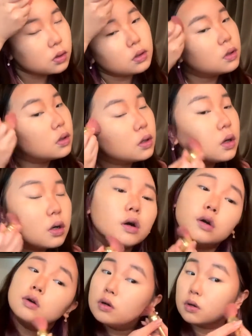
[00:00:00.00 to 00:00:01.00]
And just to
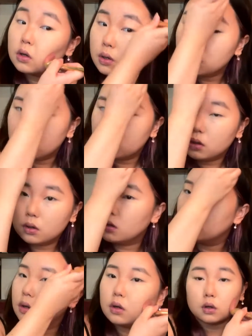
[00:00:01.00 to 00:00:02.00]
add a bit more color.
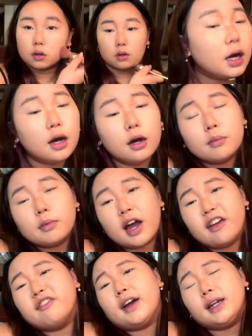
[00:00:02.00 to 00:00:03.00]

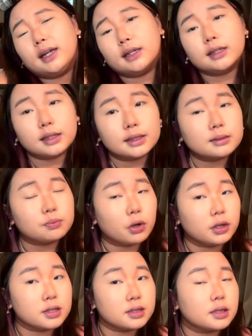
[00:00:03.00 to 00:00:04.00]
I find that this
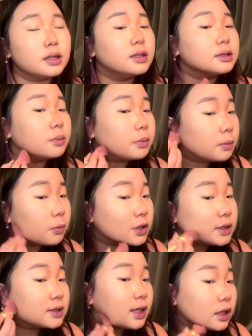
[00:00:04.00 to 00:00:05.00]
bronzer is a bit more
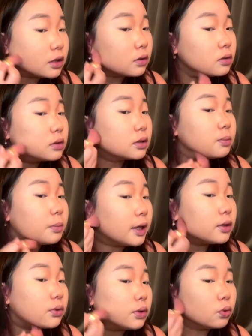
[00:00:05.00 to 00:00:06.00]
subtle
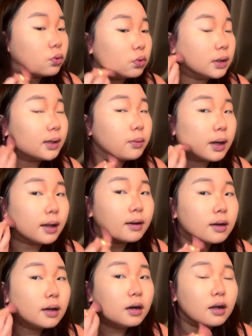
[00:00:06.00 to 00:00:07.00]
compared to the Hoola one.
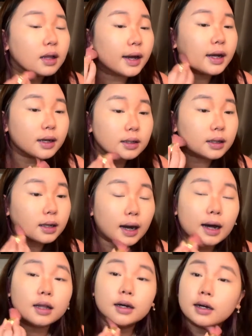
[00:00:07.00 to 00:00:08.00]
Like, the
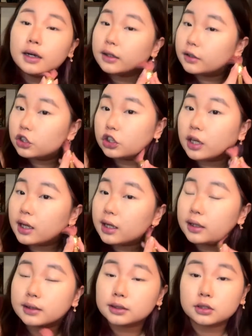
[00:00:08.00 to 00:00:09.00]
color and the
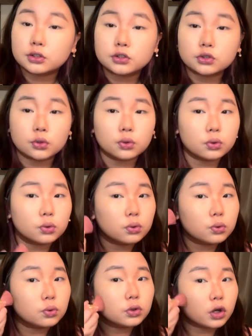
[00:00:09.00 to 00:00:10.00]
shade isn't
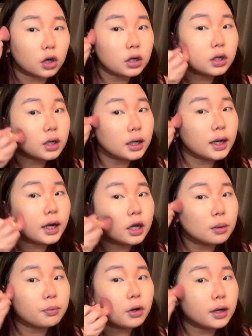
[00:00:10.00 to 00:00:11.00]
so dark, and
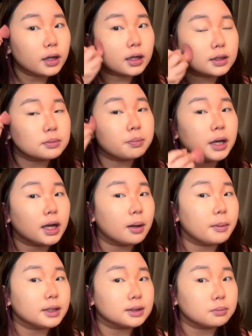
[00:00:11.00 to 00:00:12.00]
the product doesn't pick
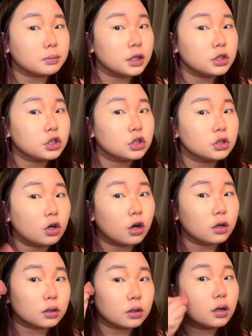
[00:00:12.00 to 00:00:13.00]
up as much
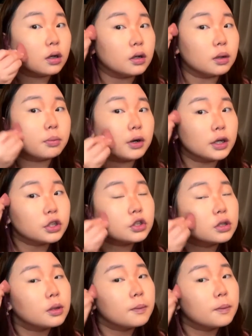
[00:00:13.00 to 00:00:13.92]
on the brush.